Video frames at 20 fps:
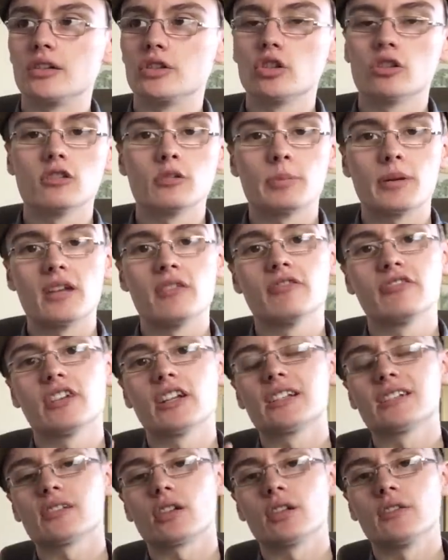European
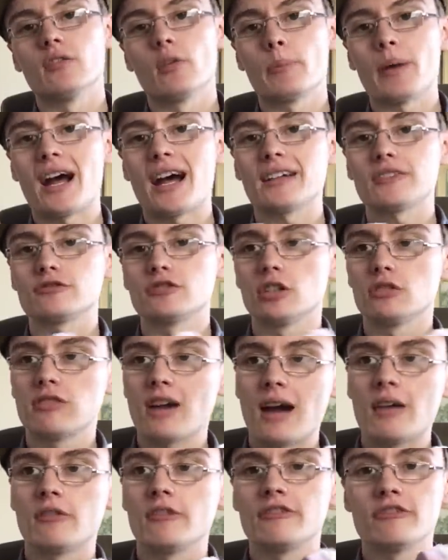figures on in the past for
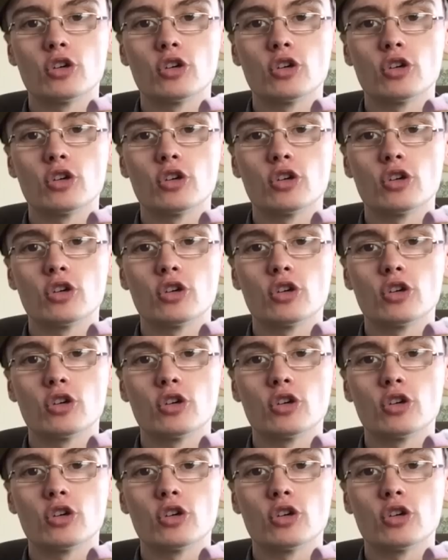around